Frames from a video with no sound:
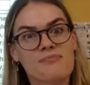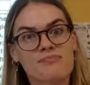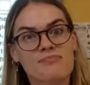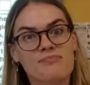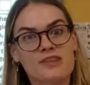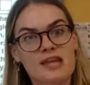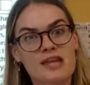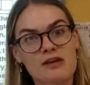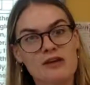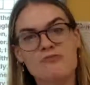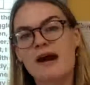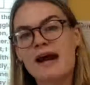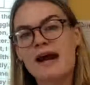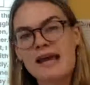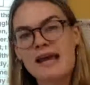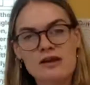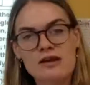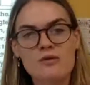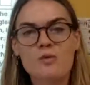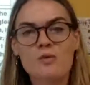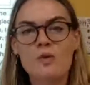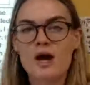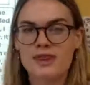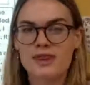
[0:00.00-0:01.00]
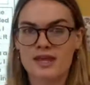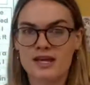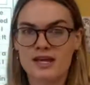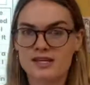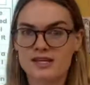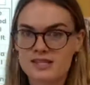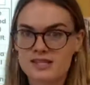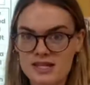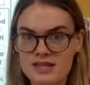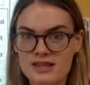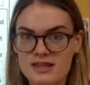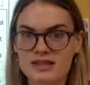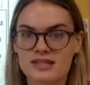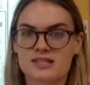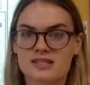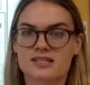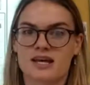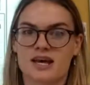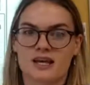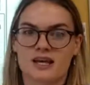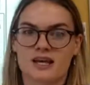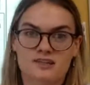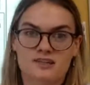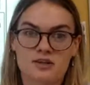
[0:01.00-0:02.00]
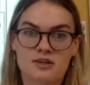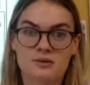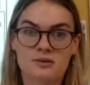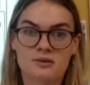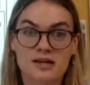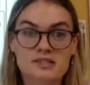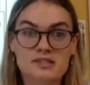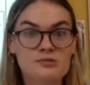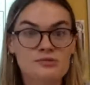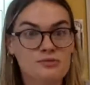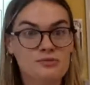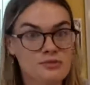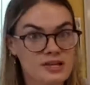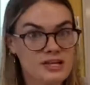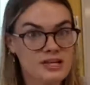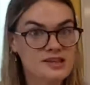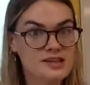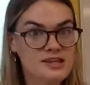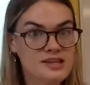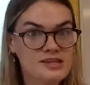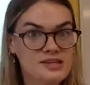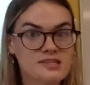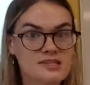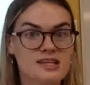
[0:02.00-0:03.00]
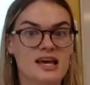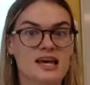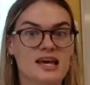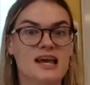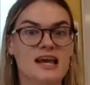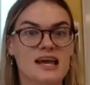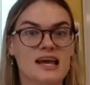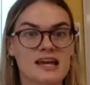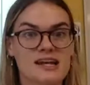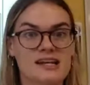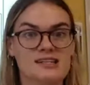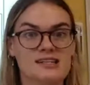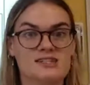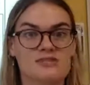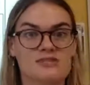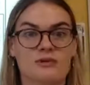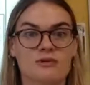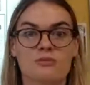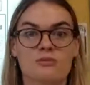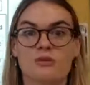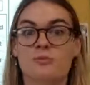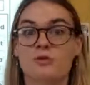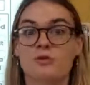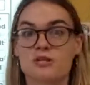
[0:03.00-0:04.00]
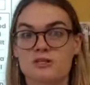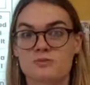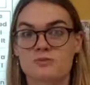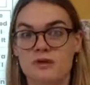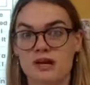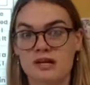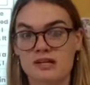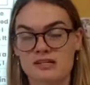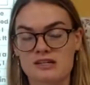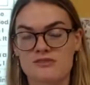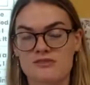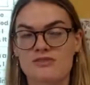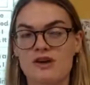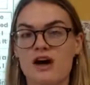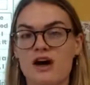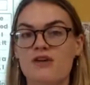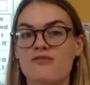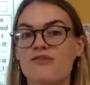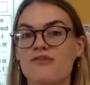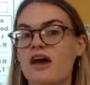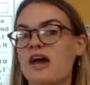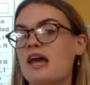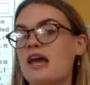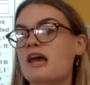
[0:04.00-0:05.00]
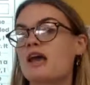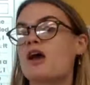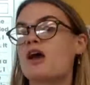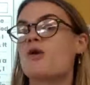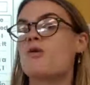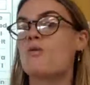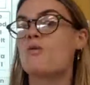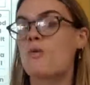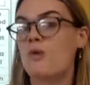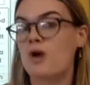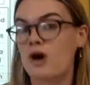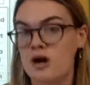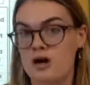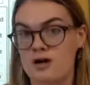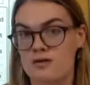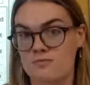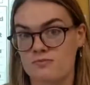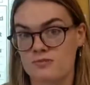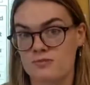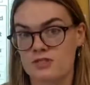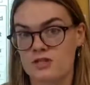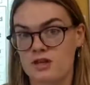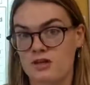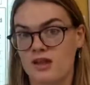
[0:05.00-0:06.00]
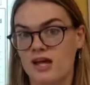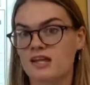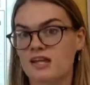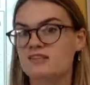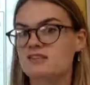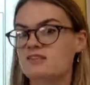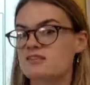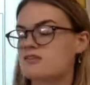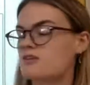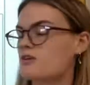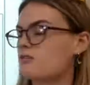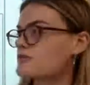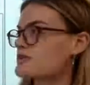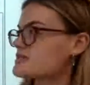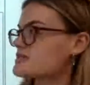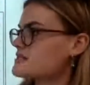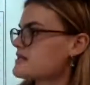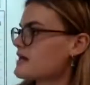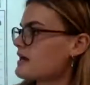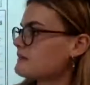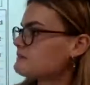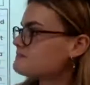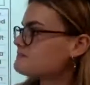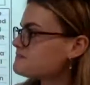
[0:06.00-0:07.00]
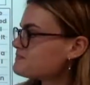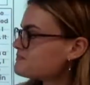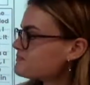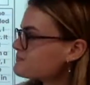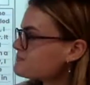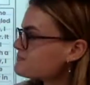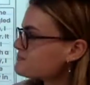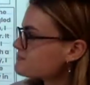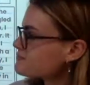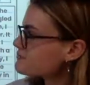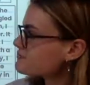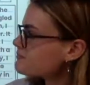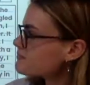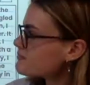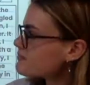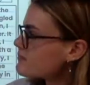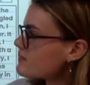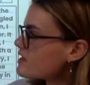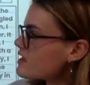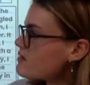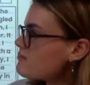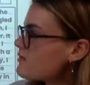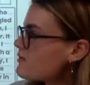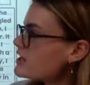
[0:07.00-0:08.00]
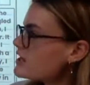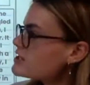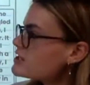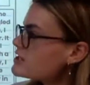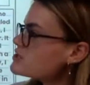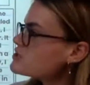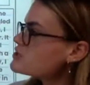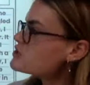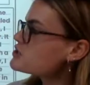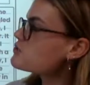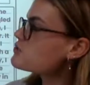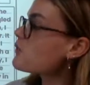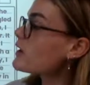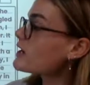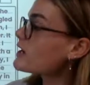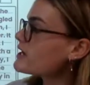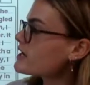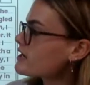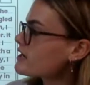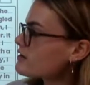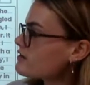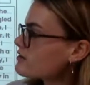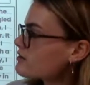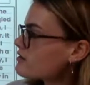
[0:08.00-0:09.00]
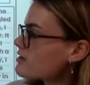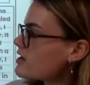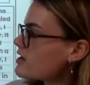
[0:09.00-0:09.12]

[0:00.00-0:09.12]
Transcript: they write what they did in the day. So let's read this, and it is from the perspective of a worm. So let's notice that. March 20th.